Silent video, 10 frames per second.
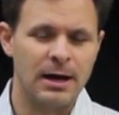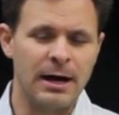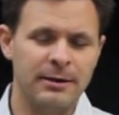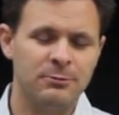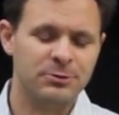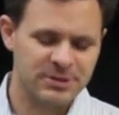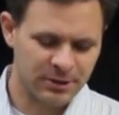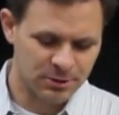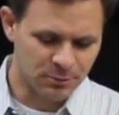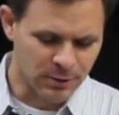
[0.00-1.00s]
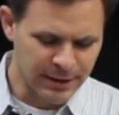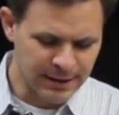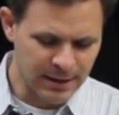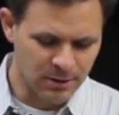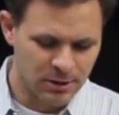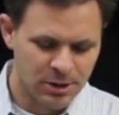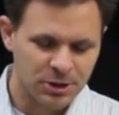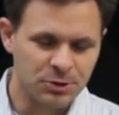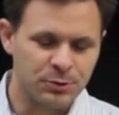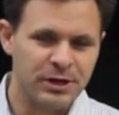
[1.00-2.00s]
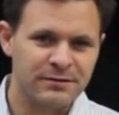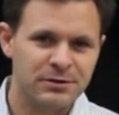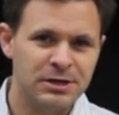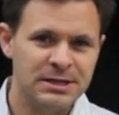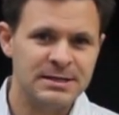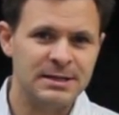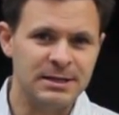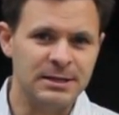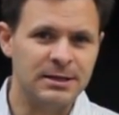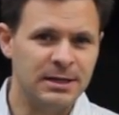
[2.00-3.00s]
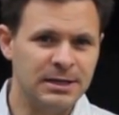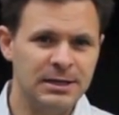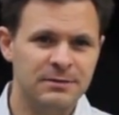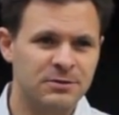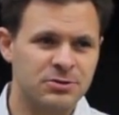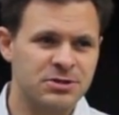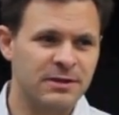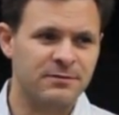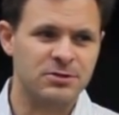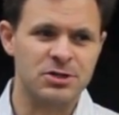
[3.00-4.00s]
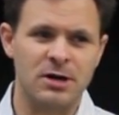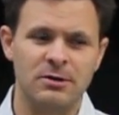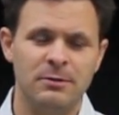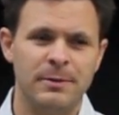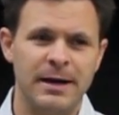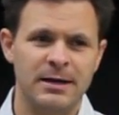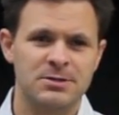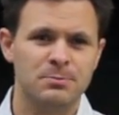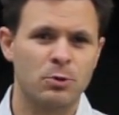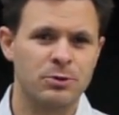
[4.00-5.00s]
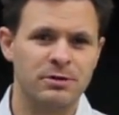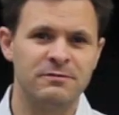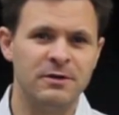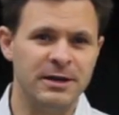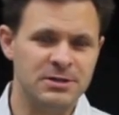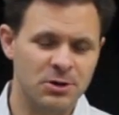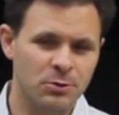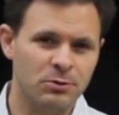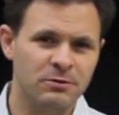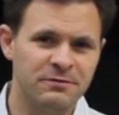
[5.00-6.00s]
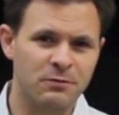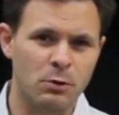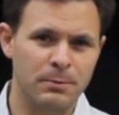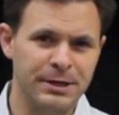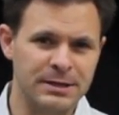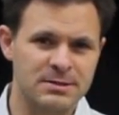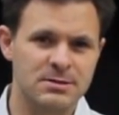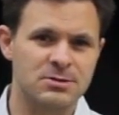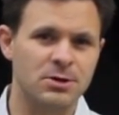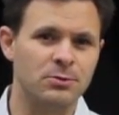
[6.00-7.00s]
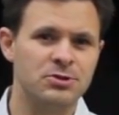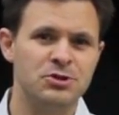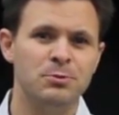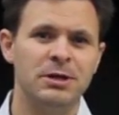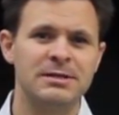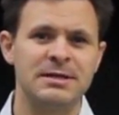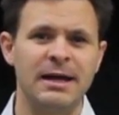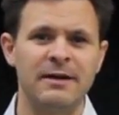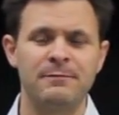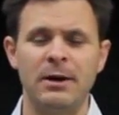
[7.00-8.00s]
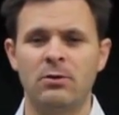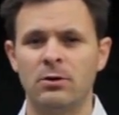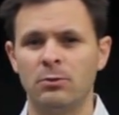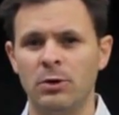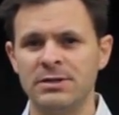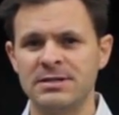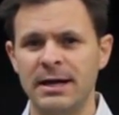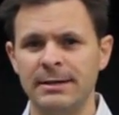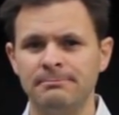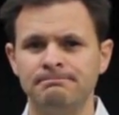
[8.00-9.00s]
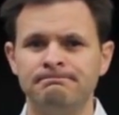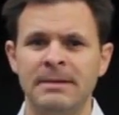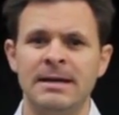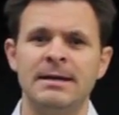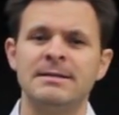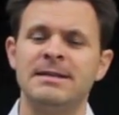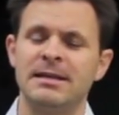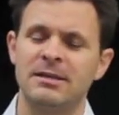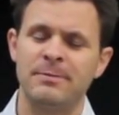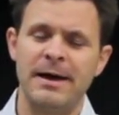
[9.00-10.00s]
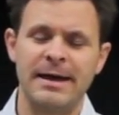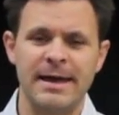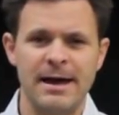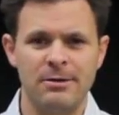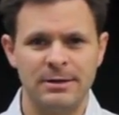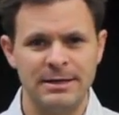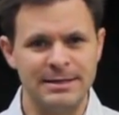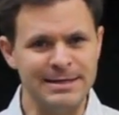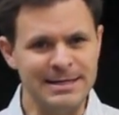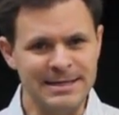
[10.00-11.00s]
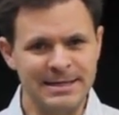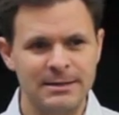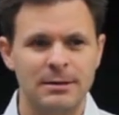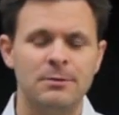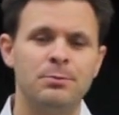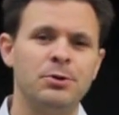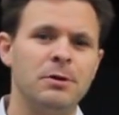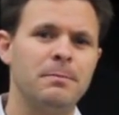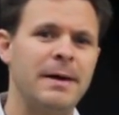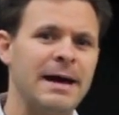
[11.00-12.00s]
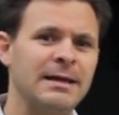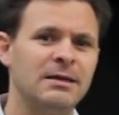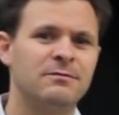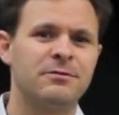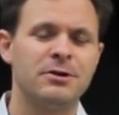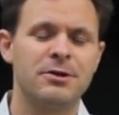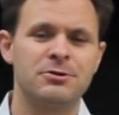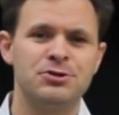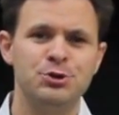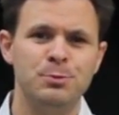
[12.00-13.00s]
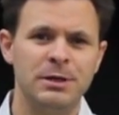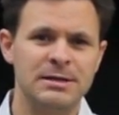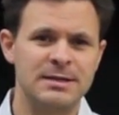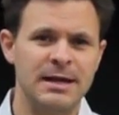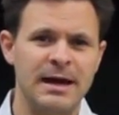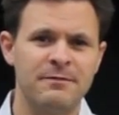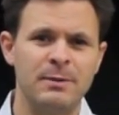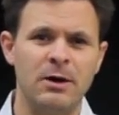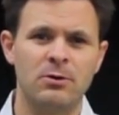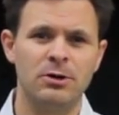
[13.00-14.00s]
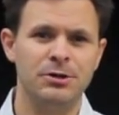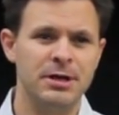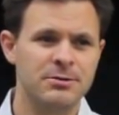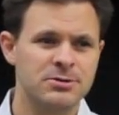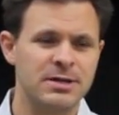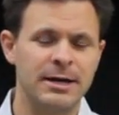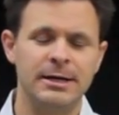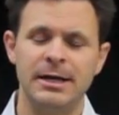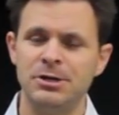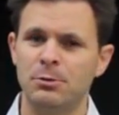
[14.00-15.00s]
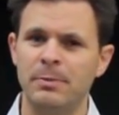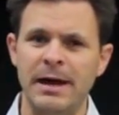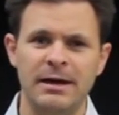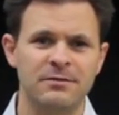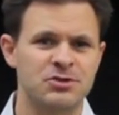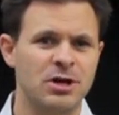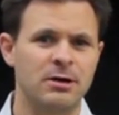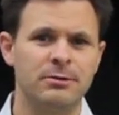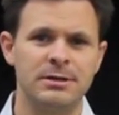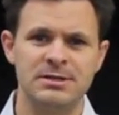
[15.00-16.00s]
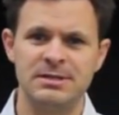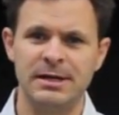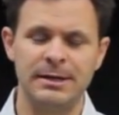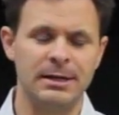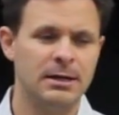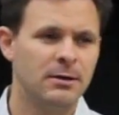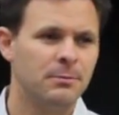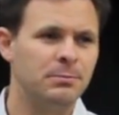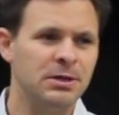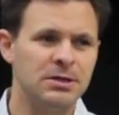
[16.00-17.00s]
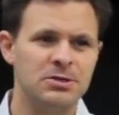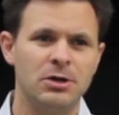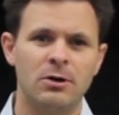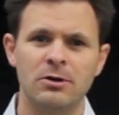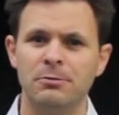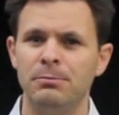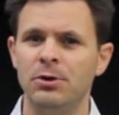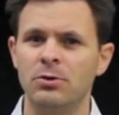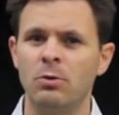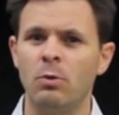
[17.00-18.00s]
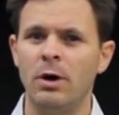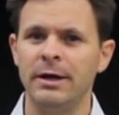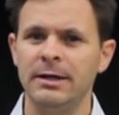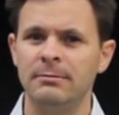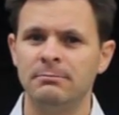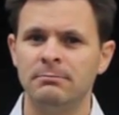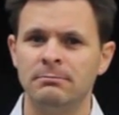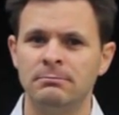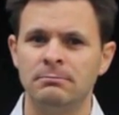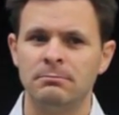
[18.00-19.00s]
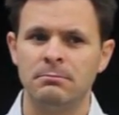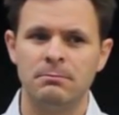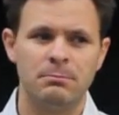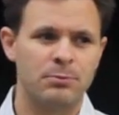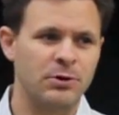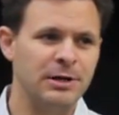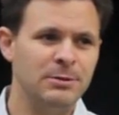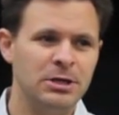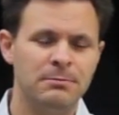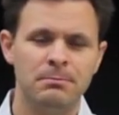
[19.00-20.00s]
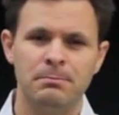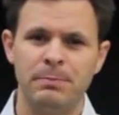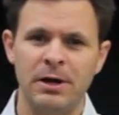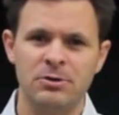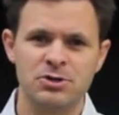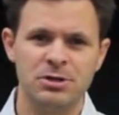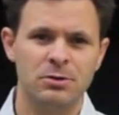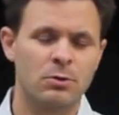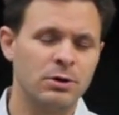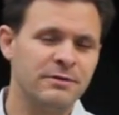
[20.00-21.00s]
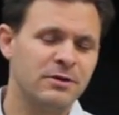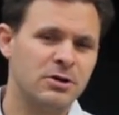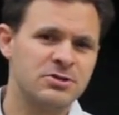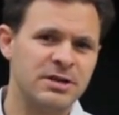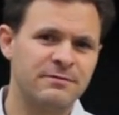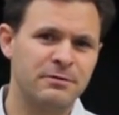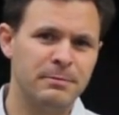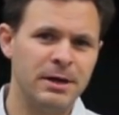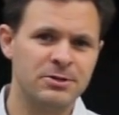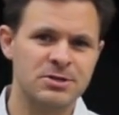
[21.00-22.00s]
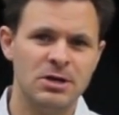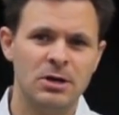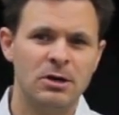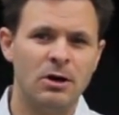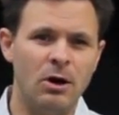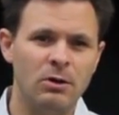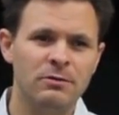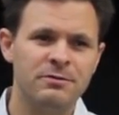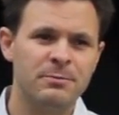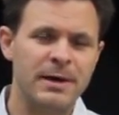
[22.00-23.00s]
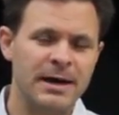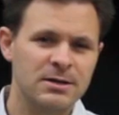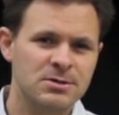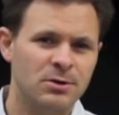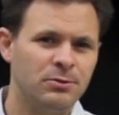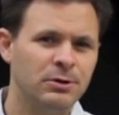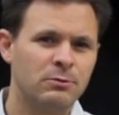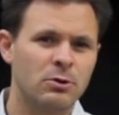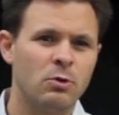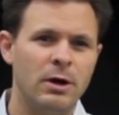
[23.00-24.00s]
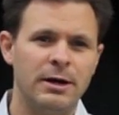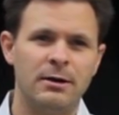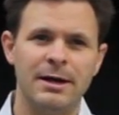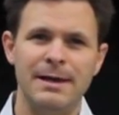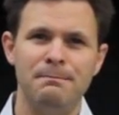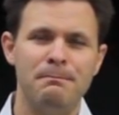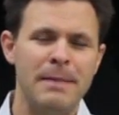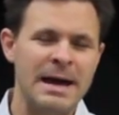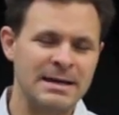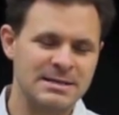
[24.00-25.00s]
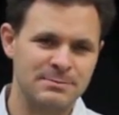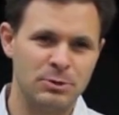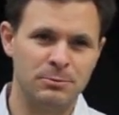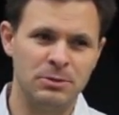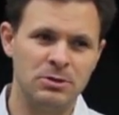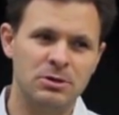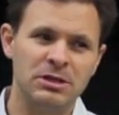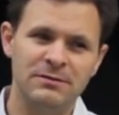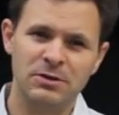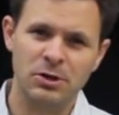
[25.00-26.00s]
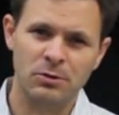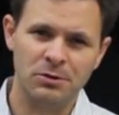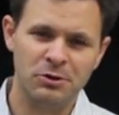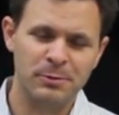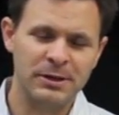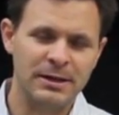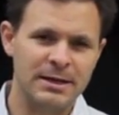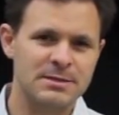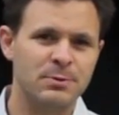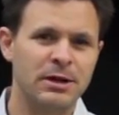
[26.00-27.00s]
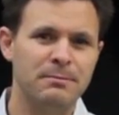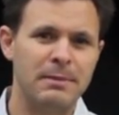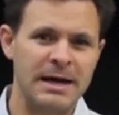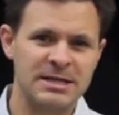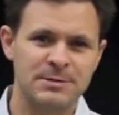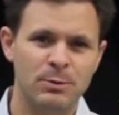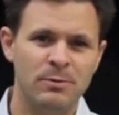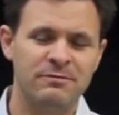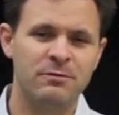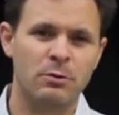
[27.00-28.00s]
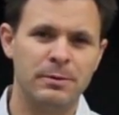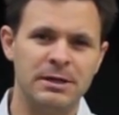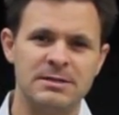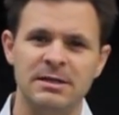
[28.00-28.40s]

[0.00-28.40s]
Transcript: I will tell you right now, you'll never need to heat any of your Sephra chocolate bags more than a total of 4 minutes. So 2 minutes at half power on one side, take the bag out, knead it, put it back in for another 2 minutes at half power on the other side, and your bag of chocolate is done. Be it dark milk white, premium, Belgian, or even our Sephra melts, all of the bags only require a maximum, you could even go a little bit less, but a maximum of 4 minutes.